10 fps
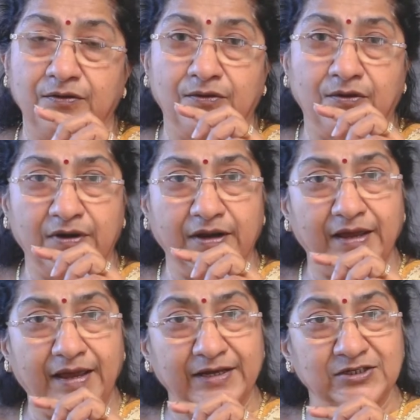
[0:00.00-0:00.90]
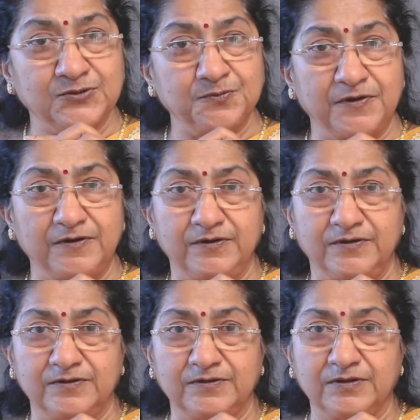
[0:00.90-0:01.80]
or expert
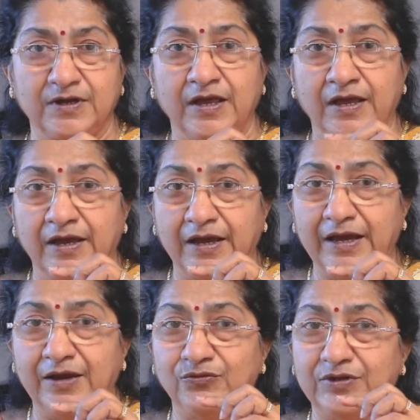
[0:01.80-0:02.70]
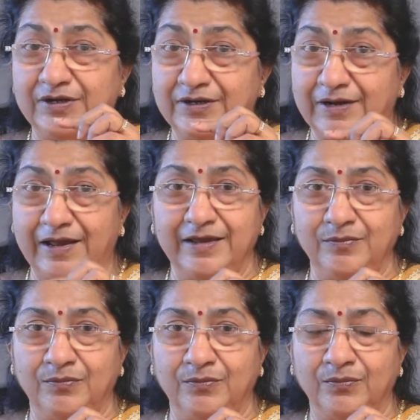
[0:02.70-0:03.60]
have the
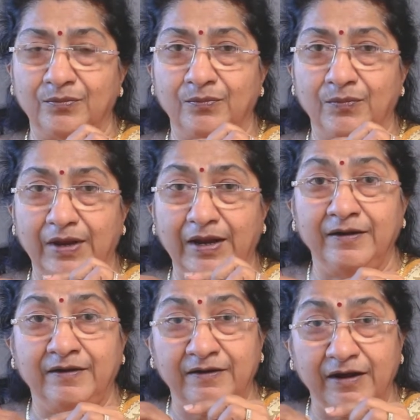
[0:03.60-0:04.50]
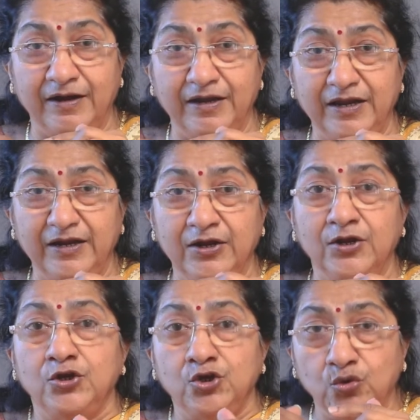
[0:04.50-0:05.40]
time and ready
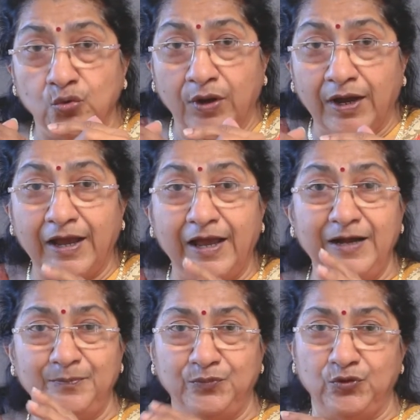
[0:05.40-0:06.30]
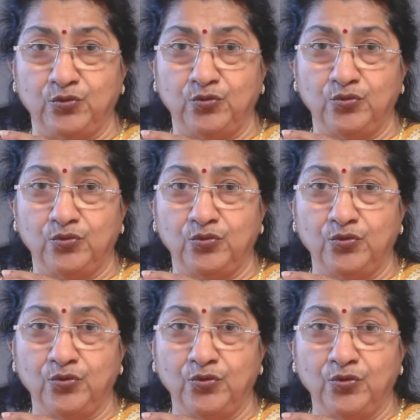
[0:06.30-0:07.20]
to help you,
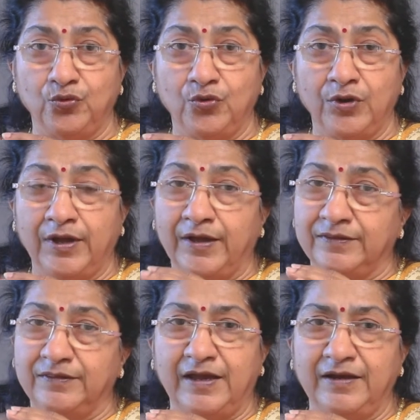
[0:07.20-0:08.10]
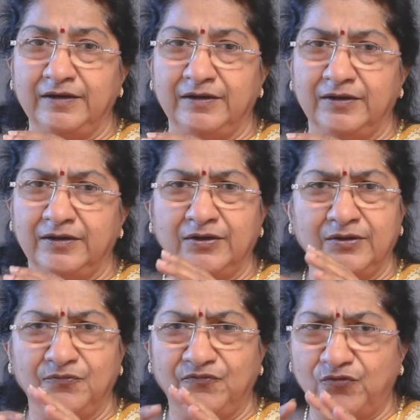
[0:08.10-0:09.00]
then
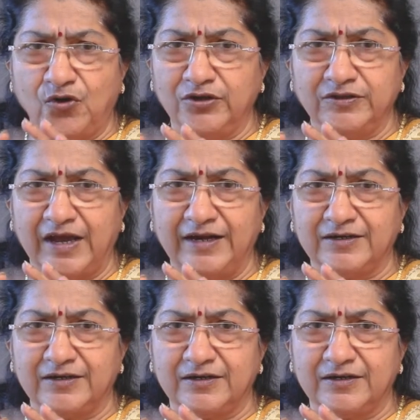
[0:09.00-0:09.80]
for that